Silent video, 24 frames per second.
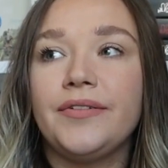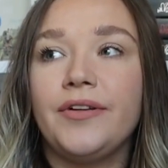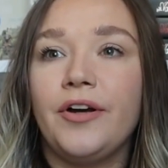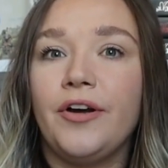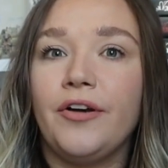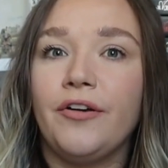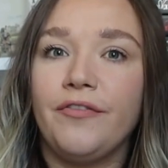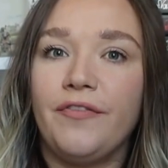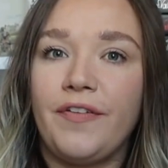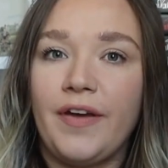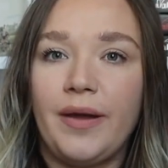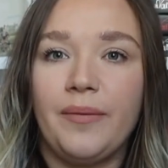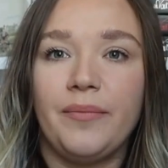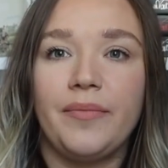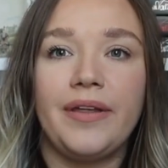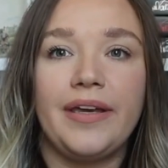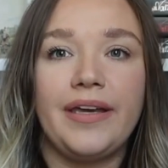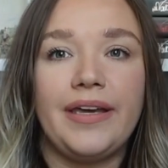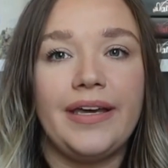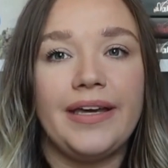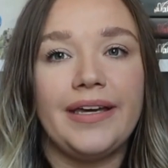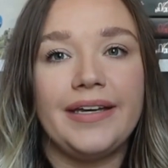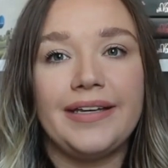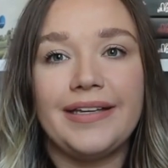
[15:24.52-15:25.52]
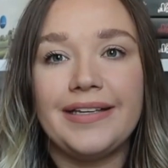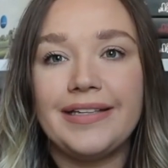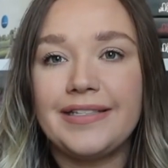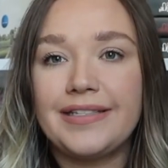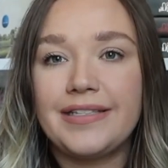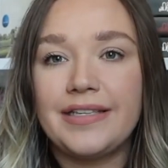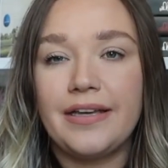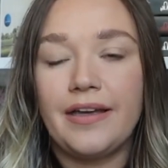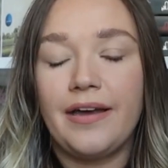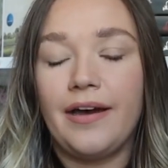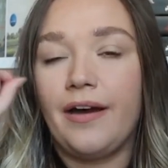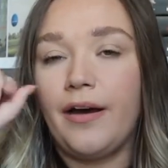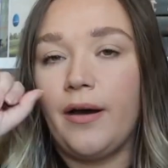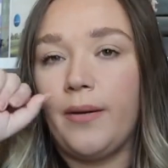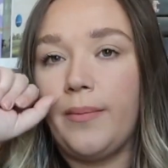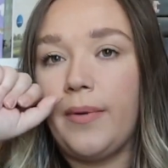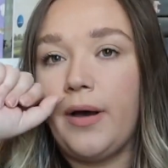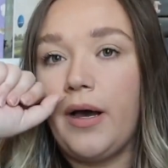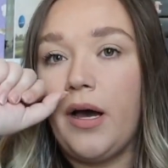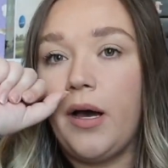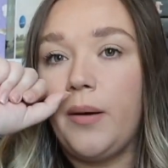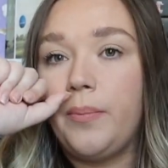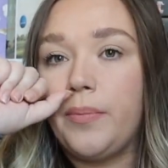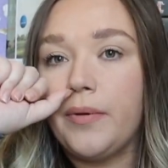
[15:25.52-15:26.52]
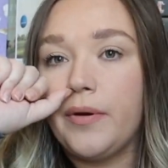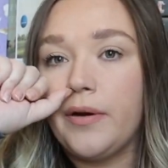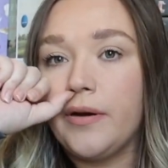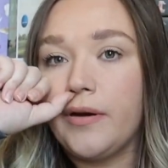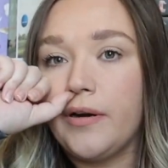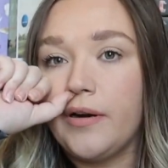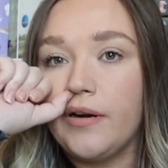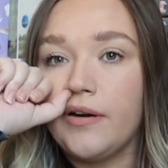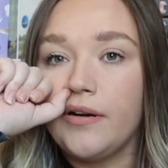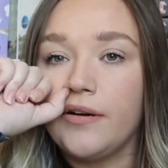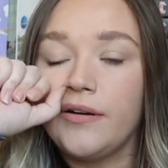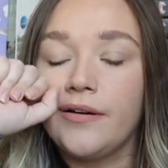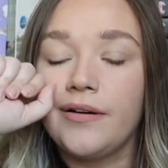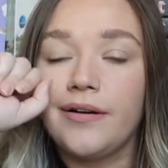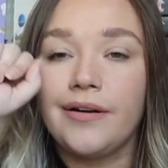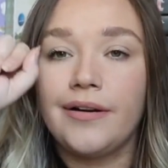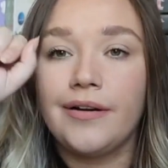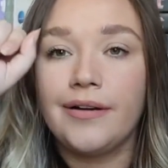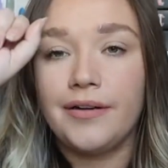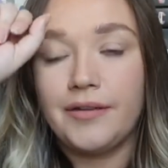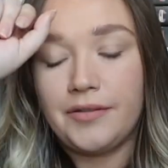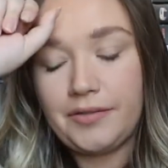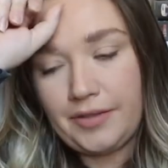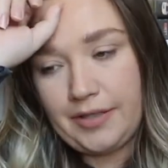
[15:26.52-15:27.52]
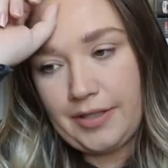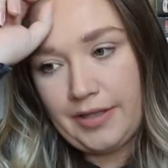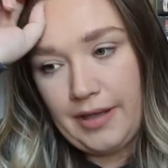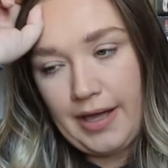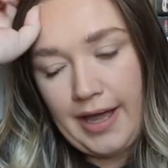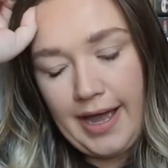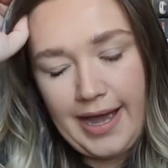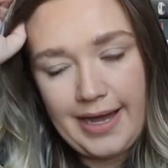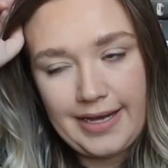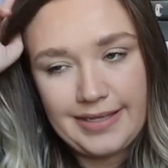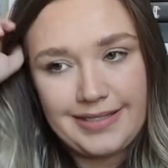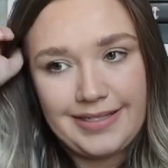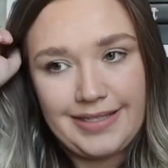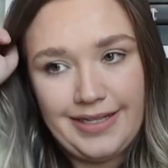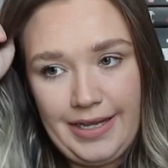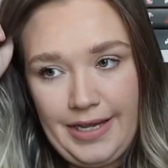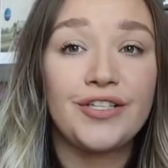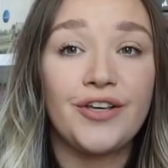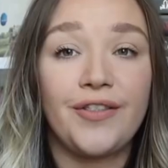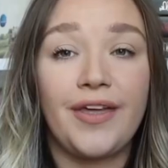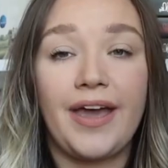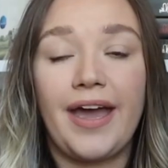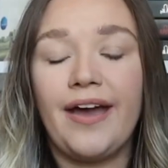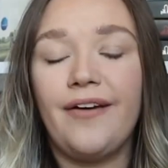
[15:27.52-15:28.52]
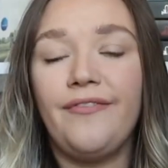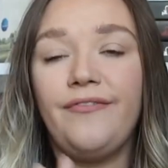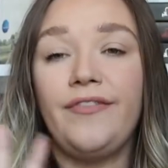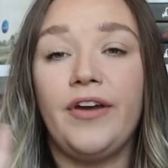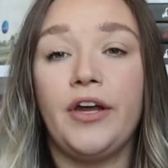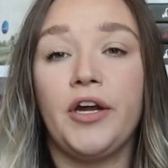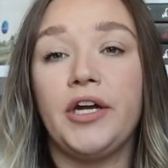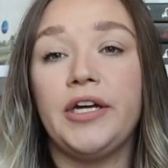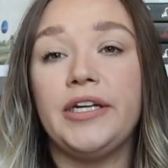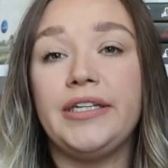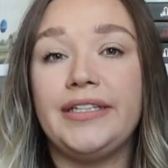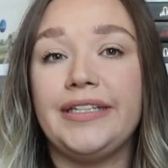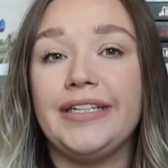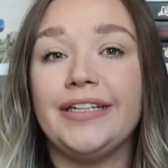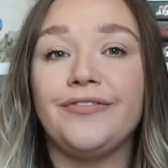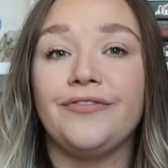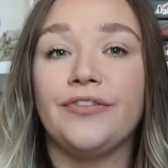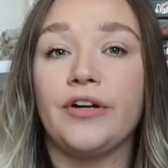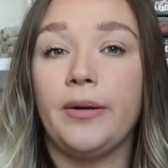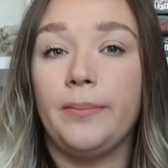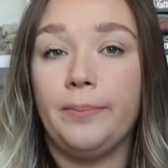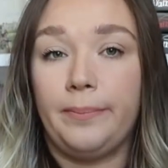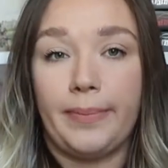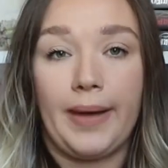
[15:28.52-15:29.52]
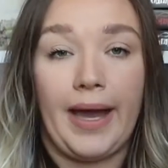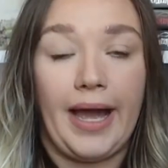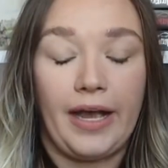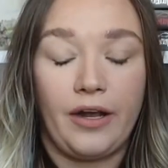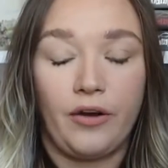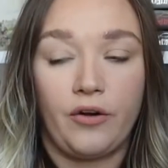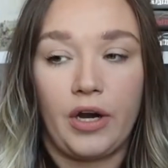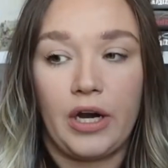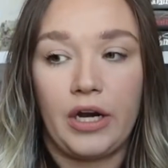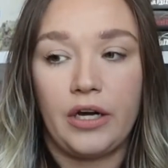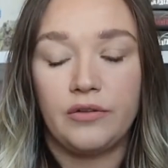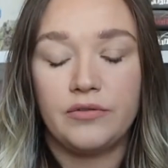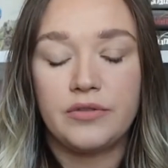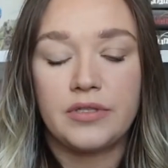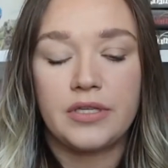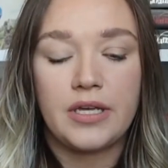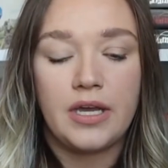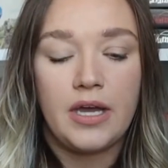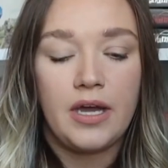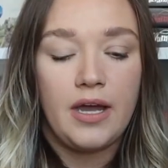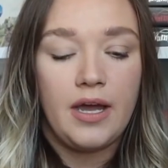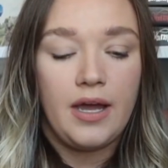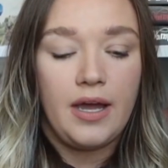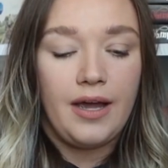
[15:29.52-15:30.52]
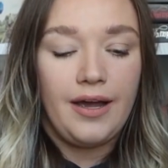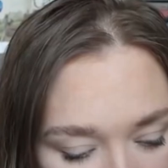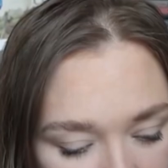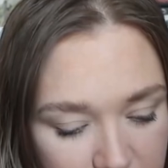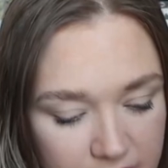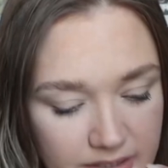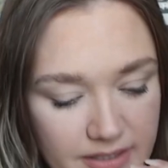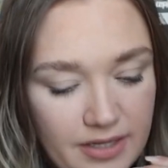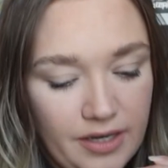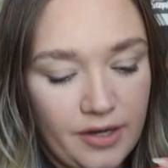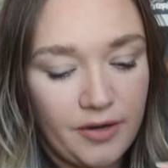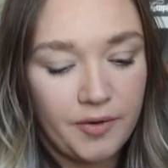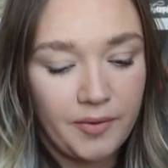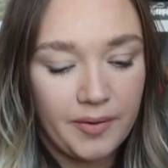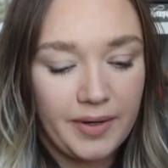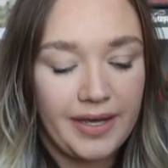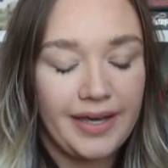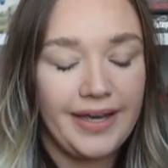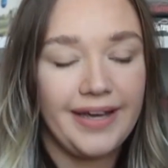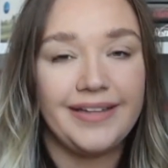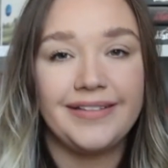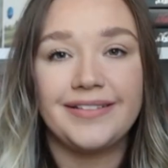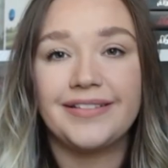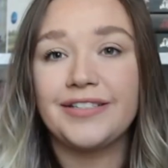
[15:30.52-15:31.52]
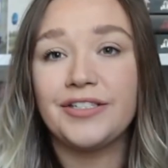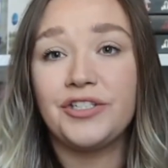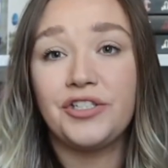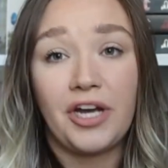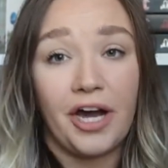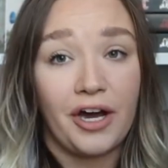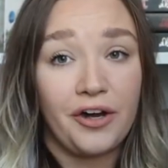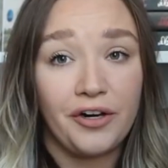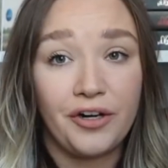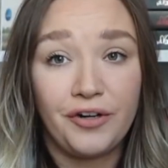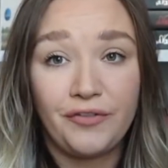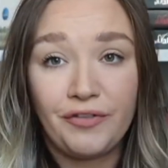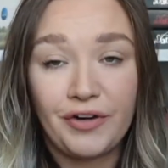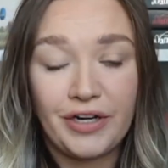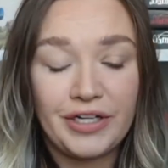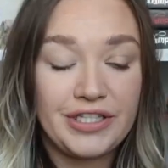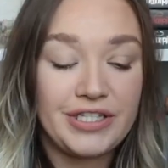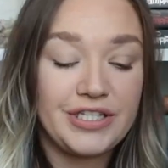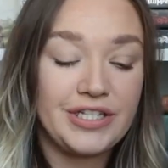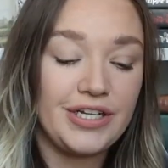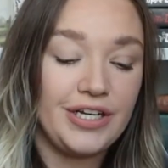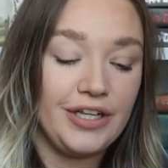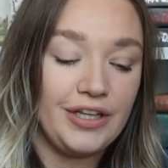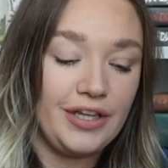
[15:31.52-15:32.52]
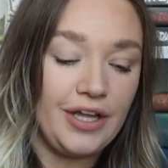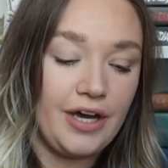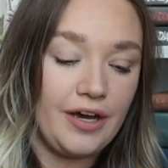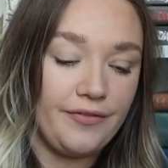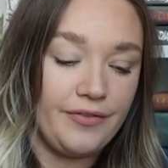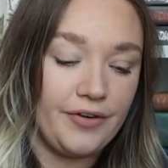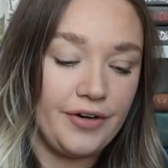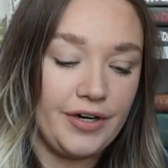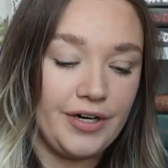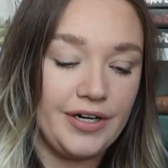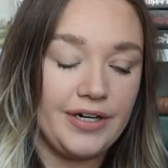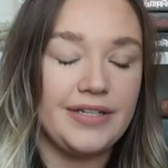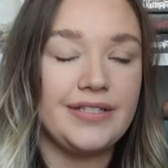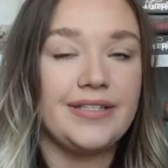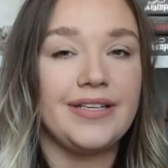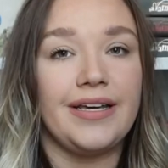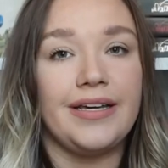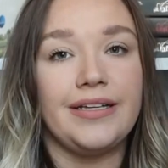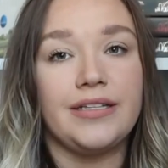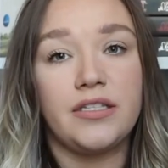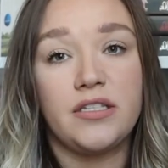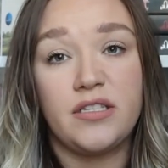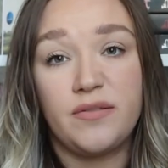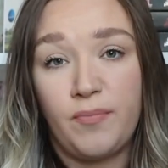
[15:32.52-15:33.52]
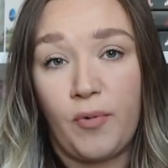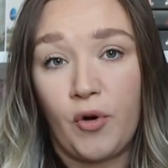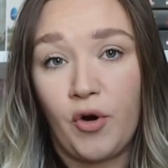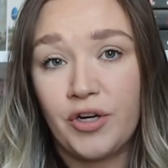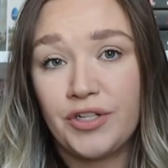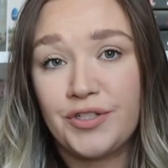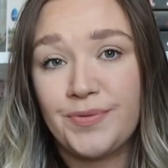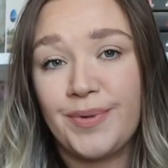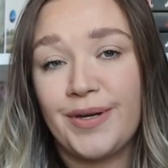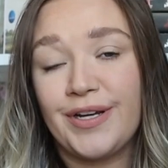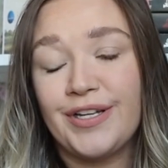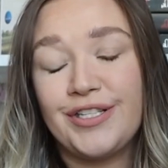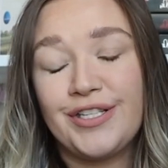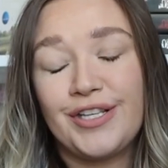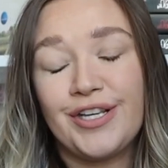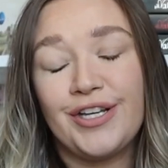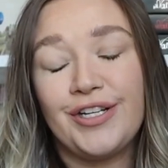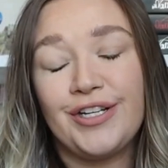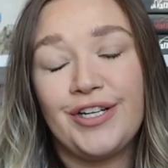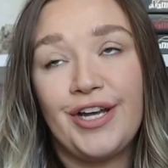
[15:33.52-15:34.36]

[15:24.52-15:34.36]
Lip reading: her family is upper class. So they have very different backgrounds. So it's childhood friends to lovers. It's sports because